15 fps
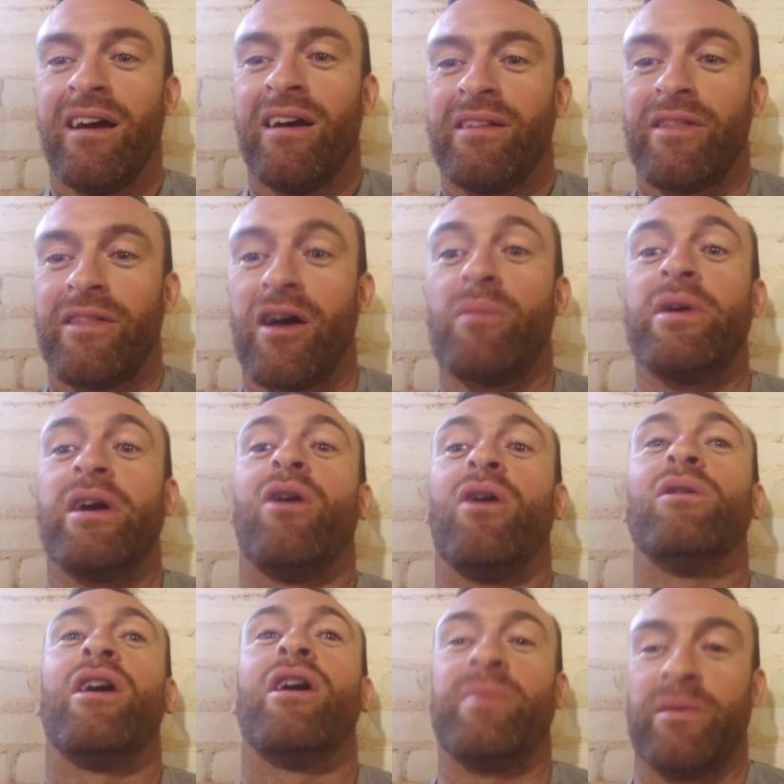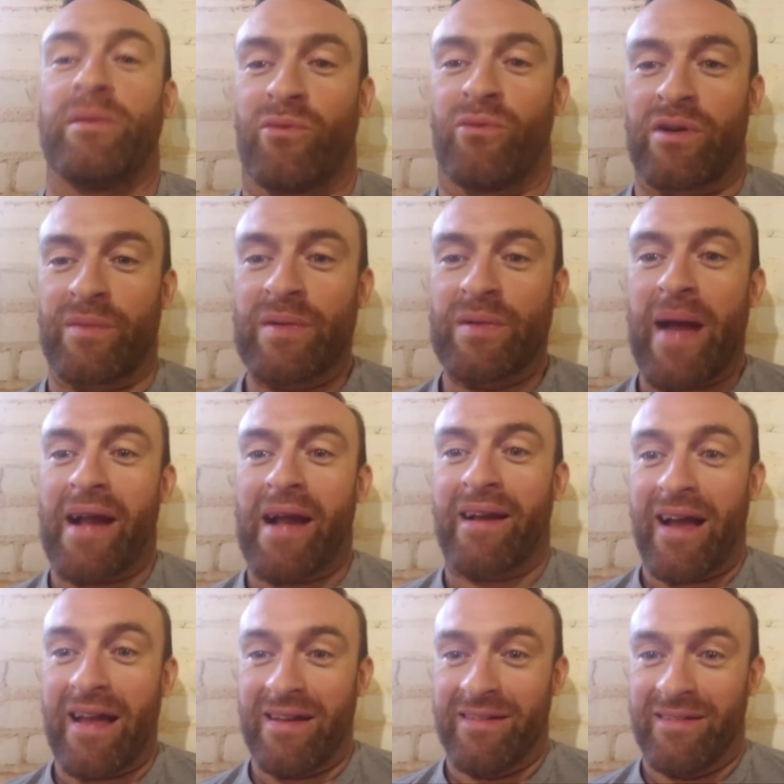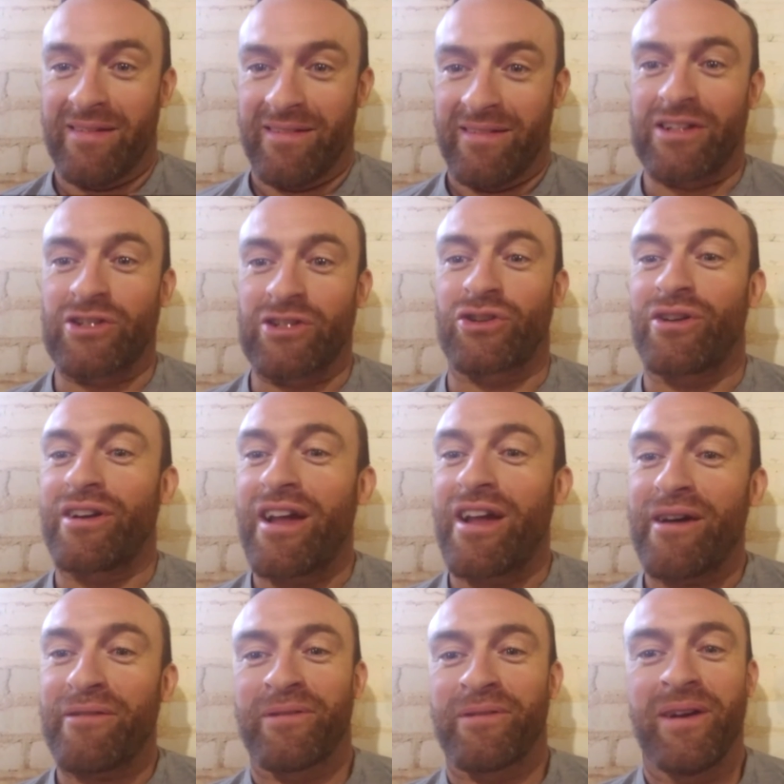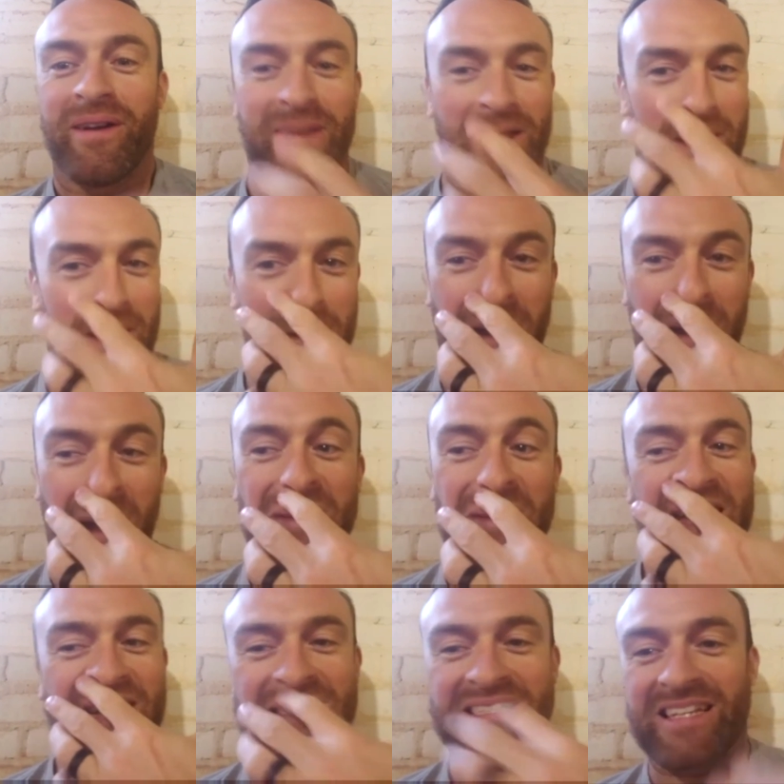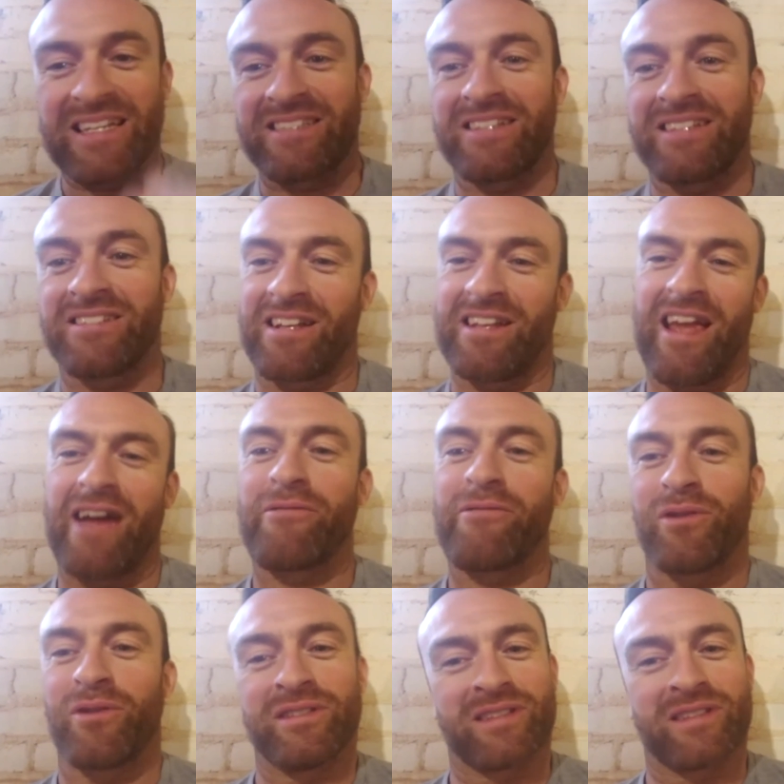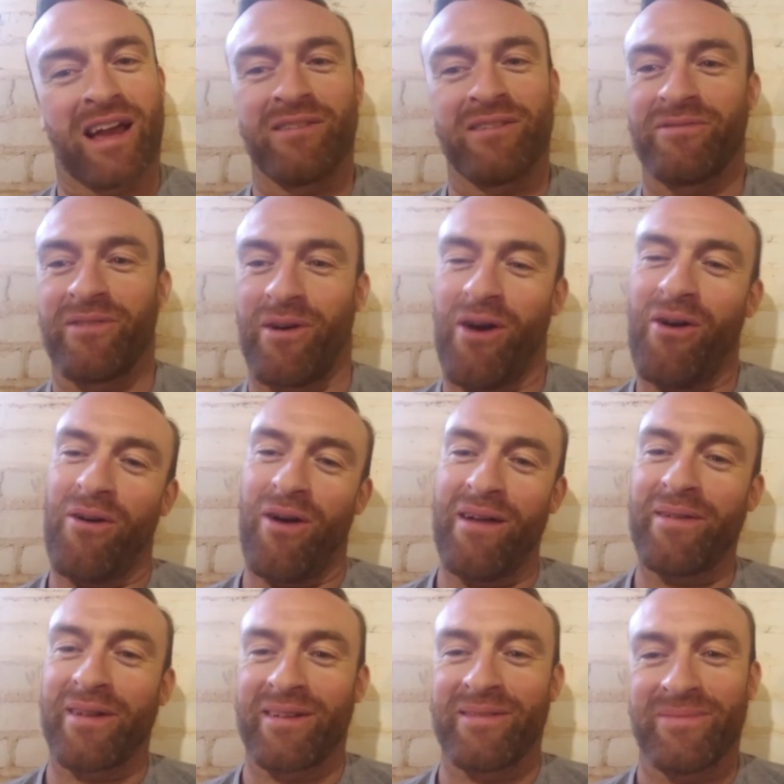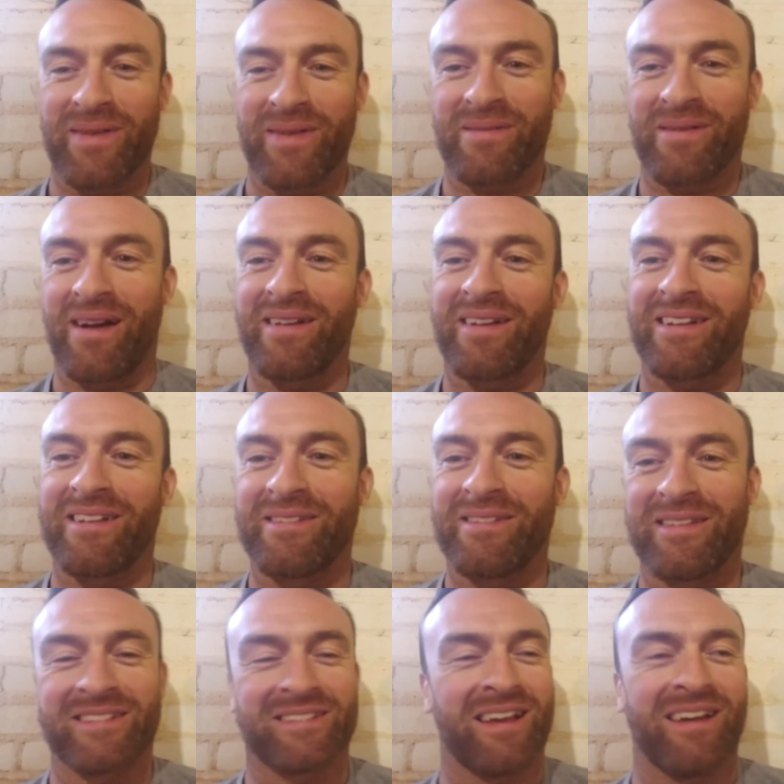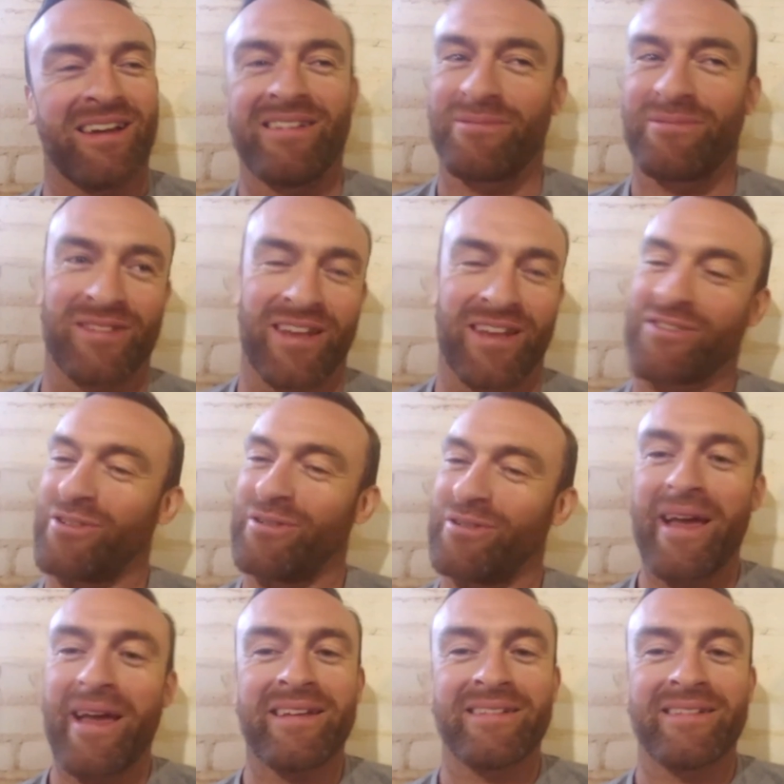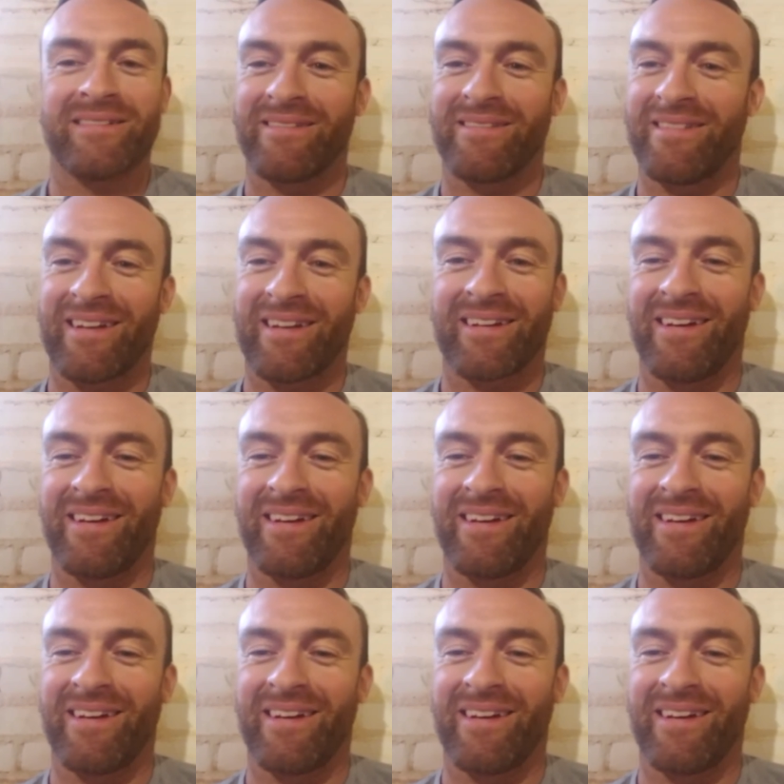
there'll be a whole lot of people want to be the bad guy. And sure enough, you know, come the next season, suddenly everyone's kind of, oh, I'm going to do this, that. And it was like too late. Like,